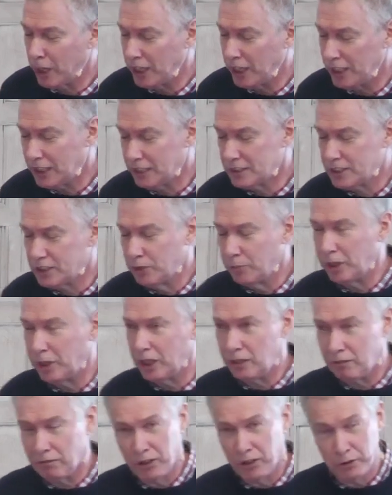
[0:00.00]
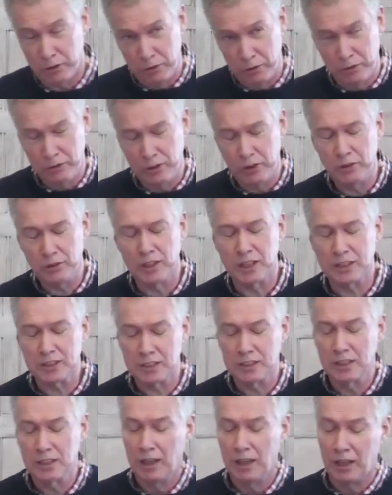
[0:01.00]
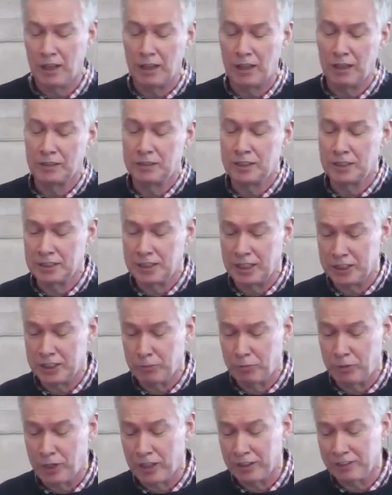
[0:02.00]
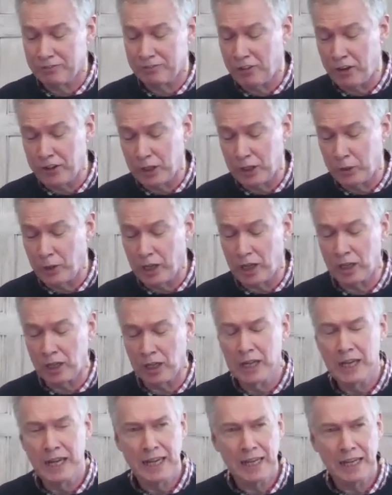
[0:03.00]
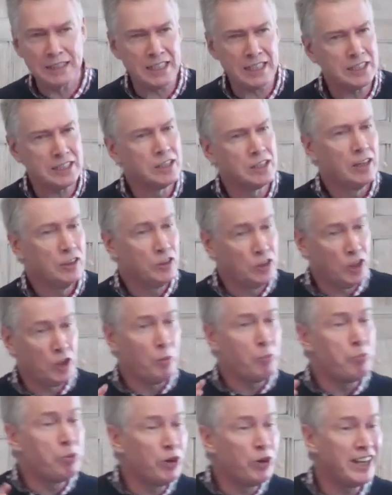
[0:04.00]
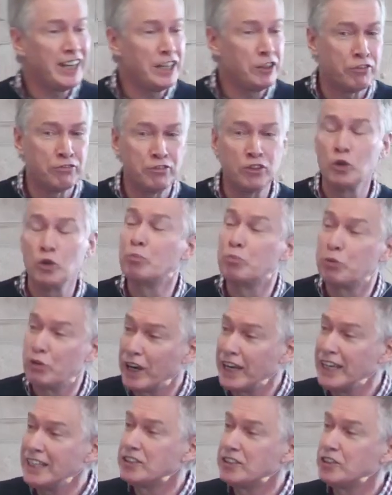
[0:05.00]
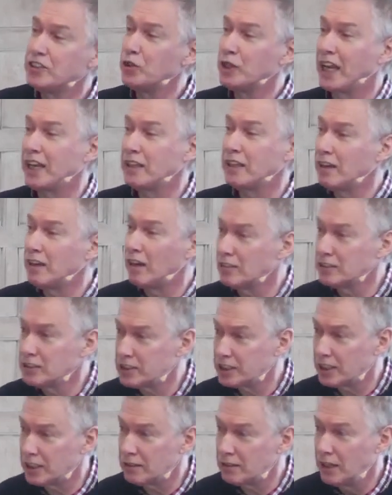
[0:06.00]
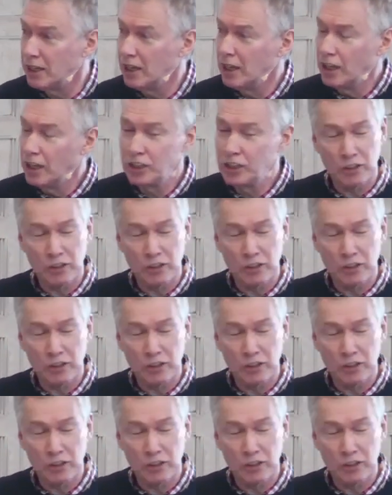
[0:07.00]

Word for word: explaining to me, who, who knew this uh, deceased brother very well, he says, you know, pray through, pray till you get an answer.